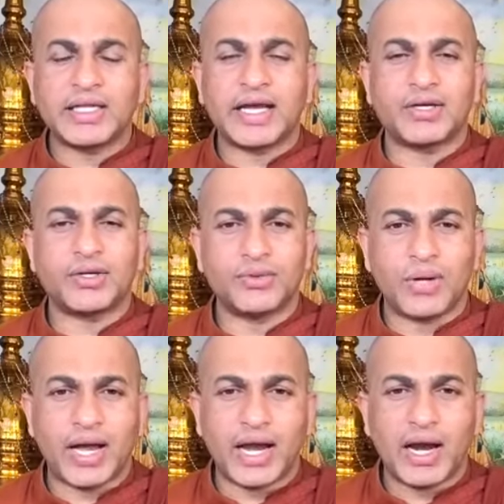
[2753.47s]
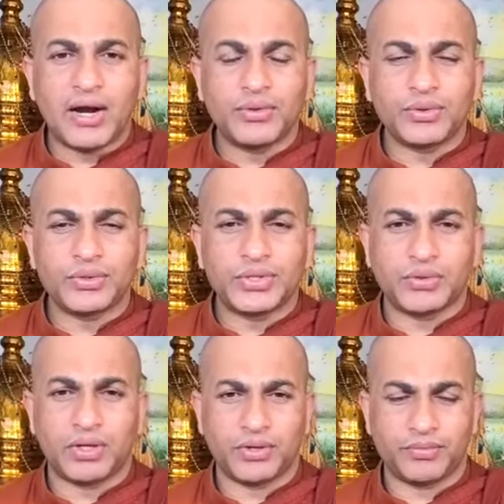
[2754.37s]
that you have to
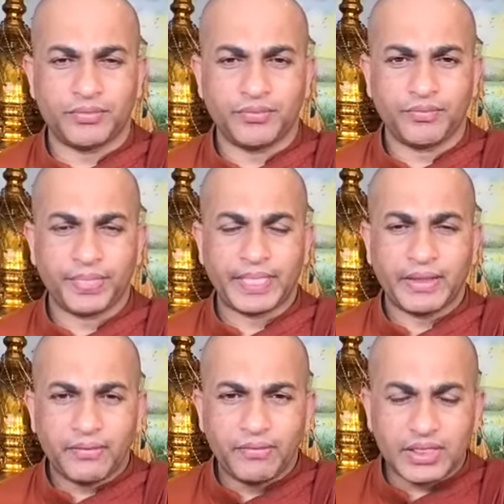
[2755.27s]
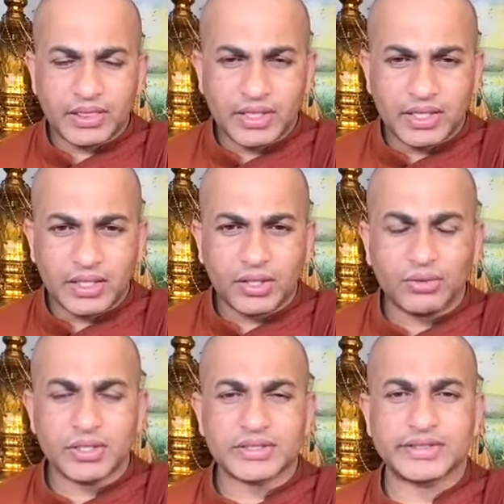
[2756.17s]
develop within
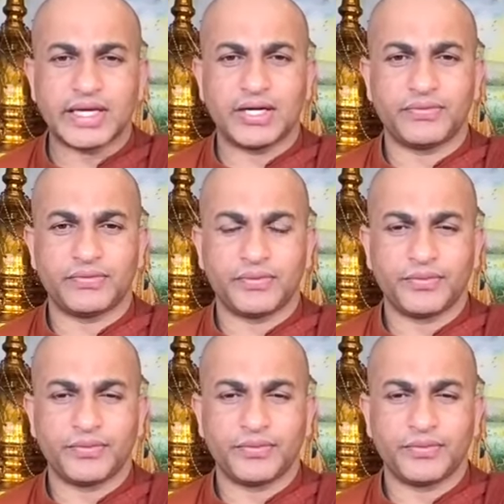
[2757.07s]
yourself